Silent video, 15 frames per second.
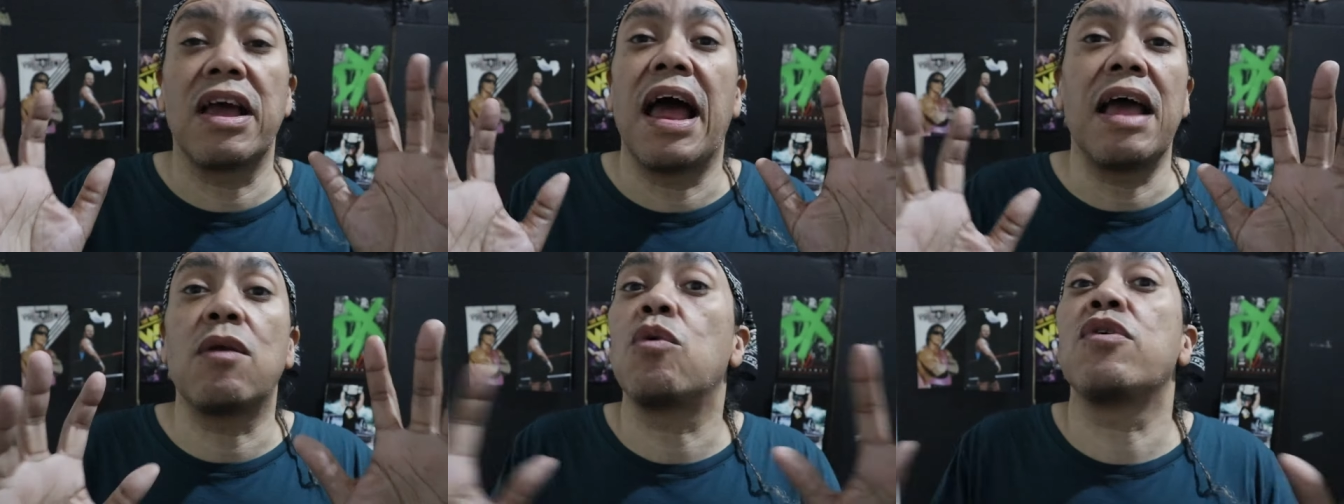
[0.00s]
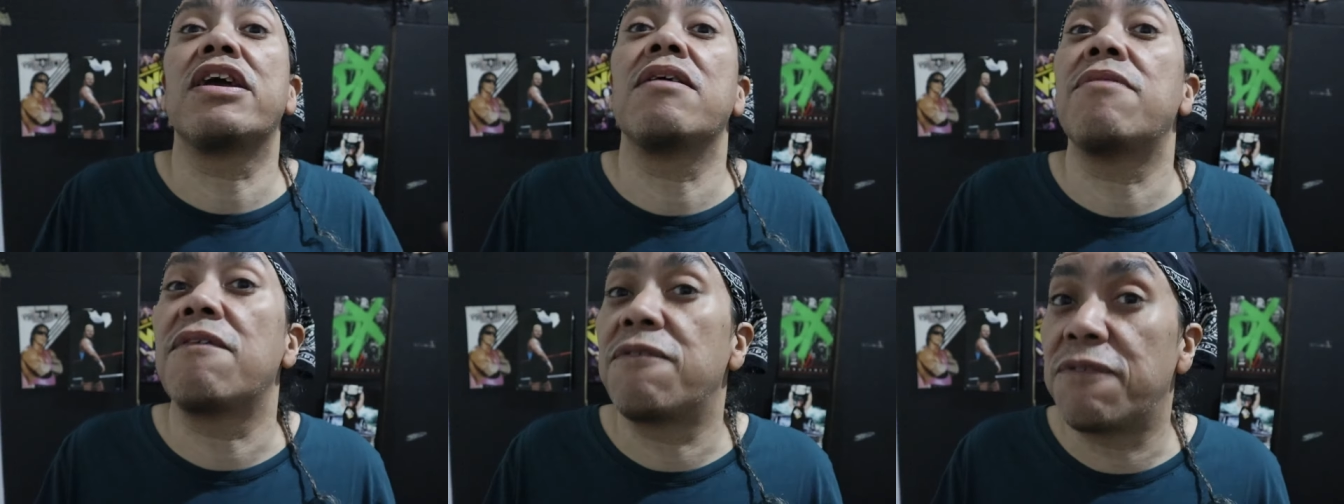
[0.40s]
And I don't
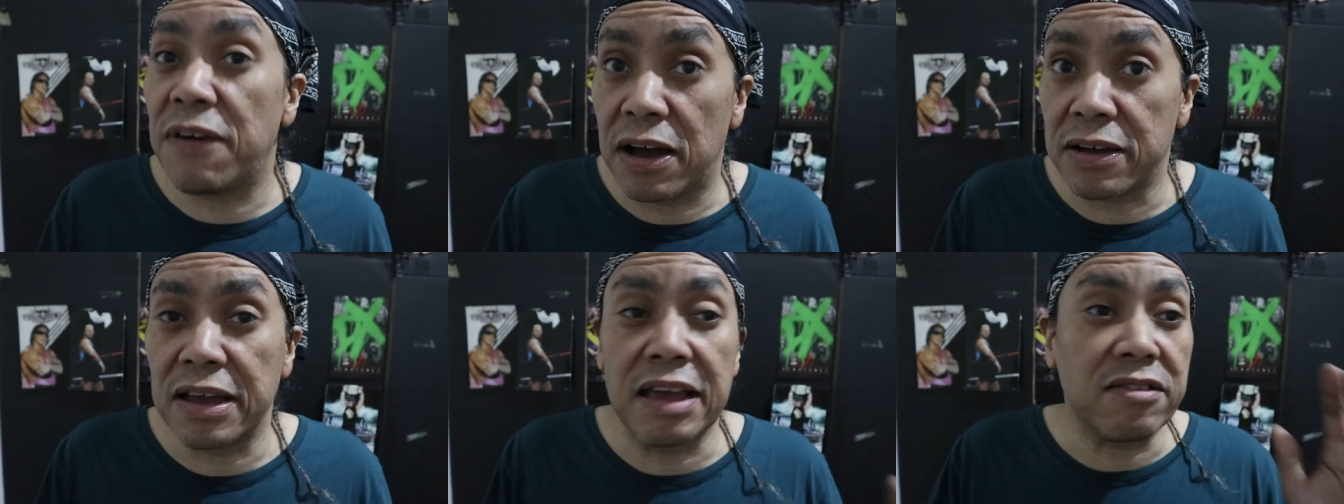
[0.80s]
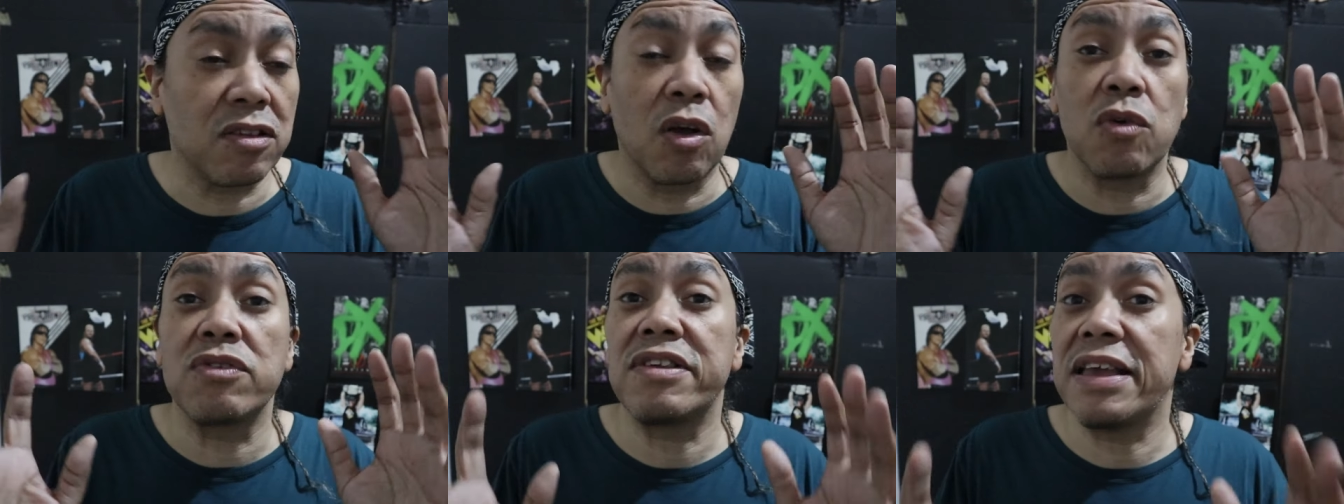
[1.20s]
give a fuck as
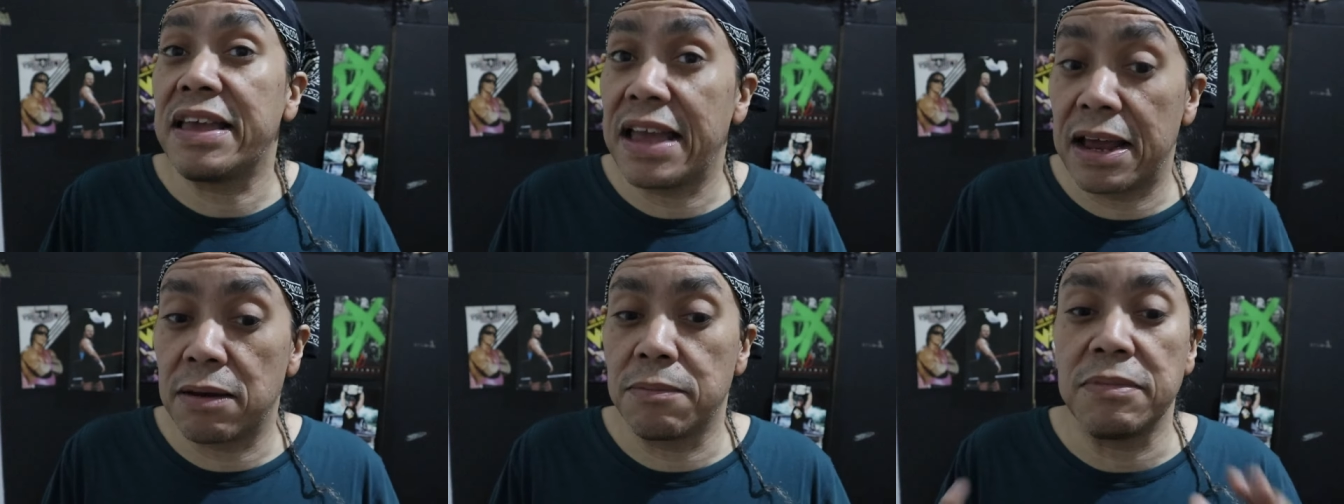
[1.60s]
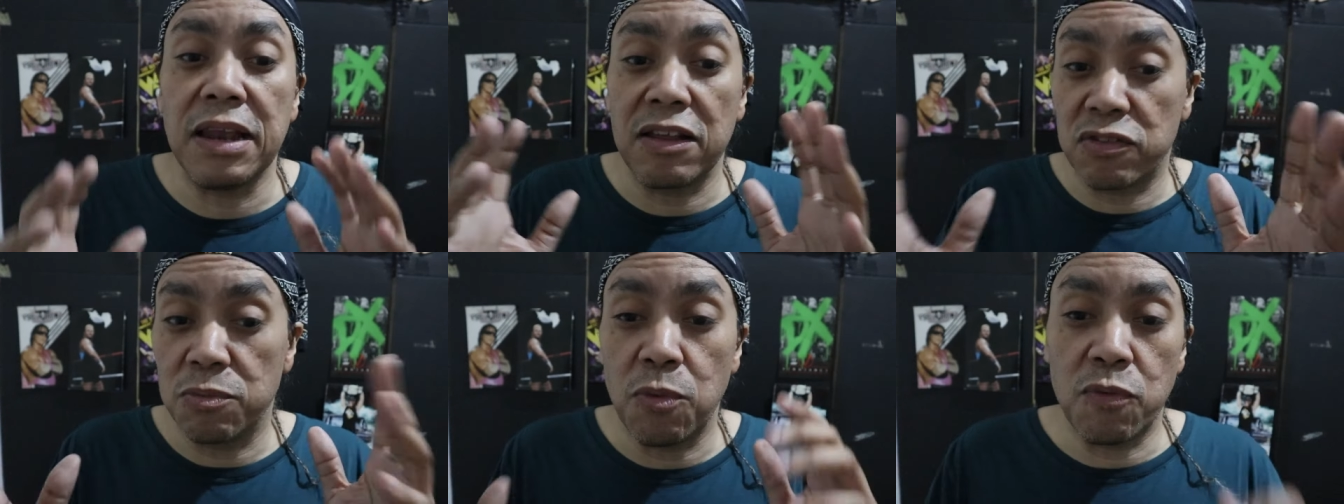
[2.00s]
long as they get them.
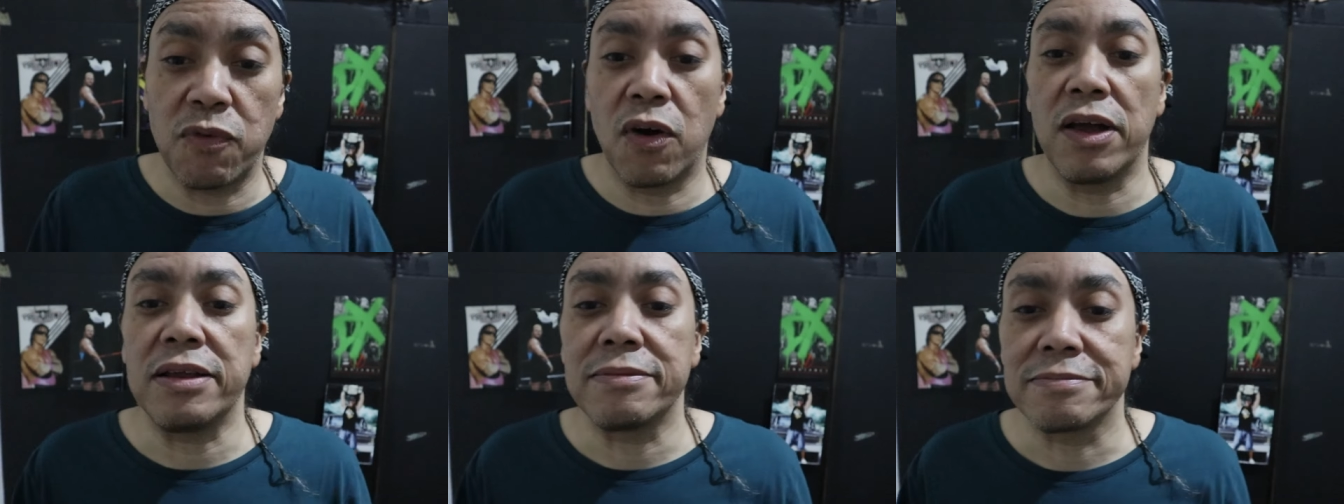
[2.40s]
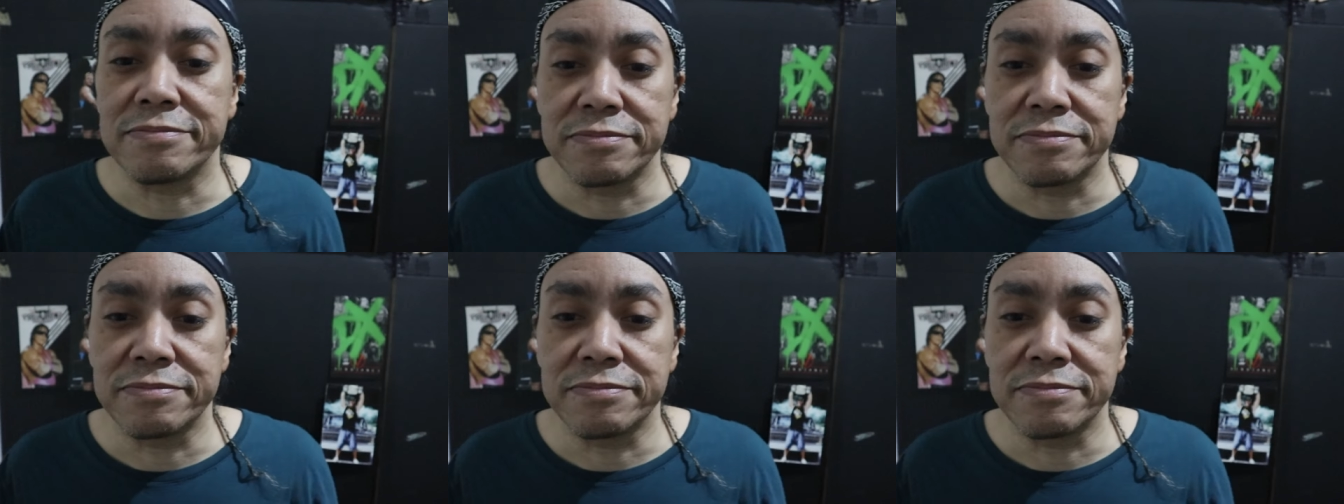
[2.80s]
Let's move on.